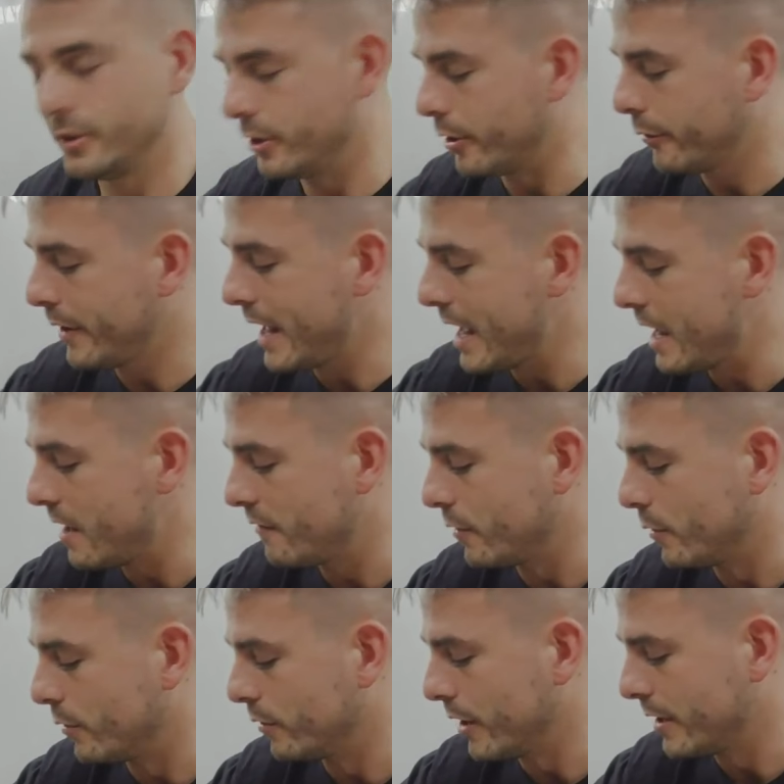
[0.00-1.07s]
you don't have a
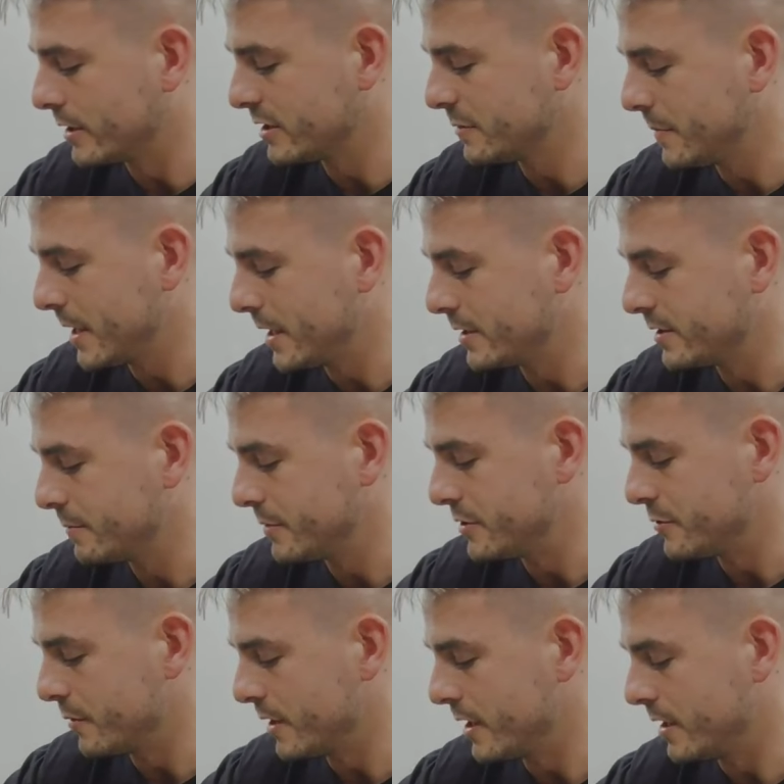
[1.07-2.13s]
whole lot of space
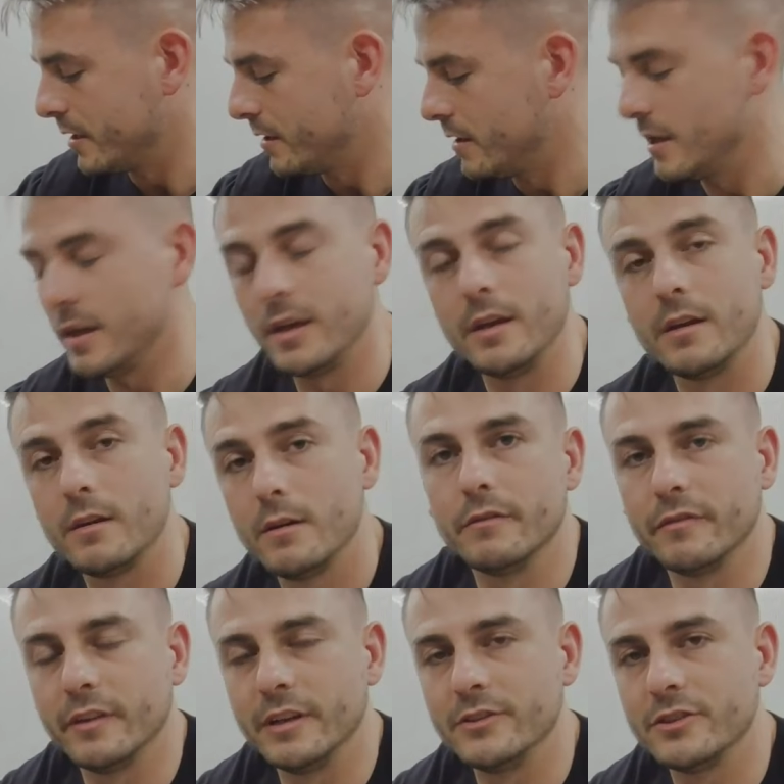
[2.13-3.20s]
between the
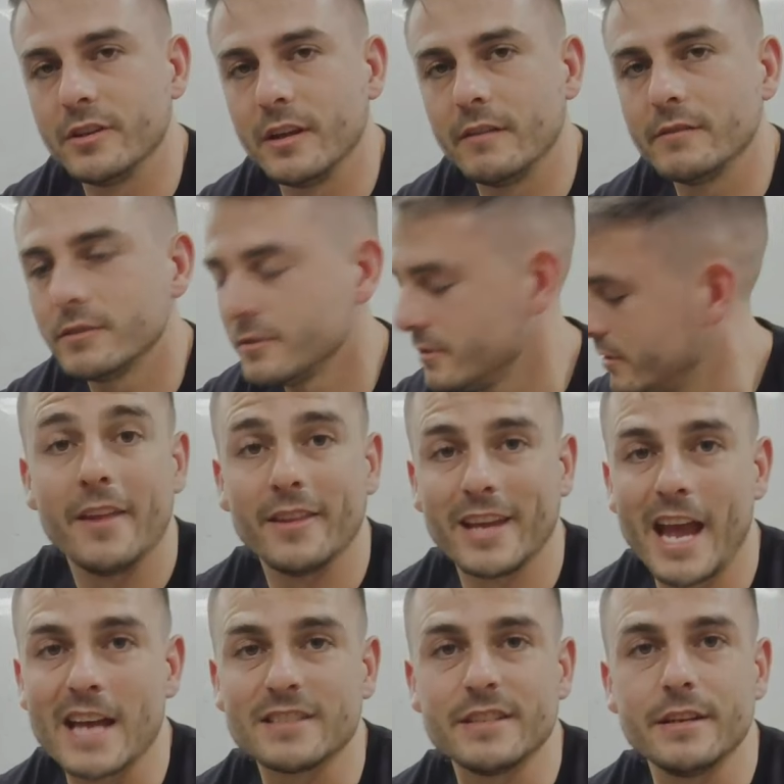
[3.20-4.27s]
deflation lever and the
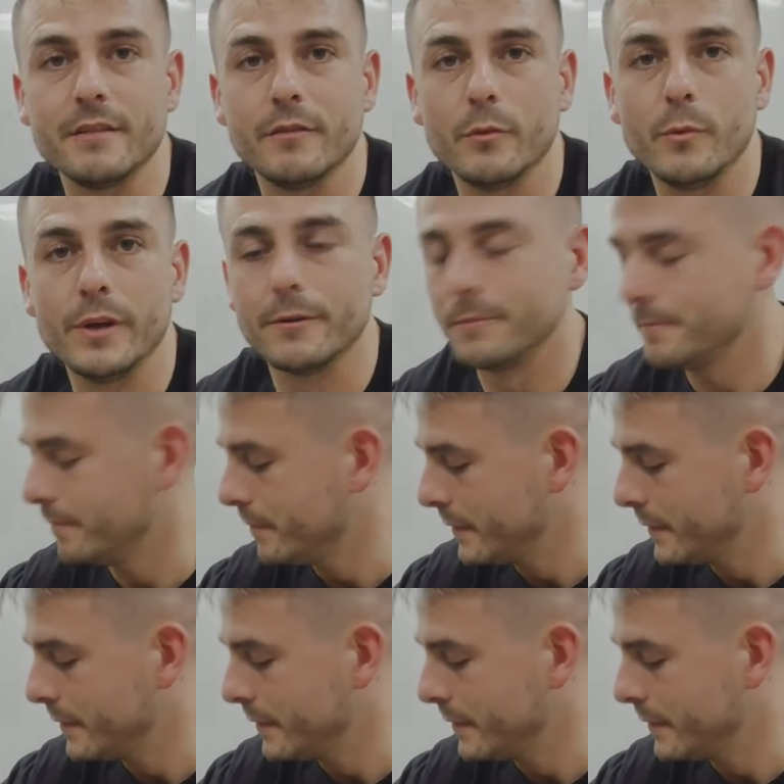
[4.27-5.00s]
casting of the wheel.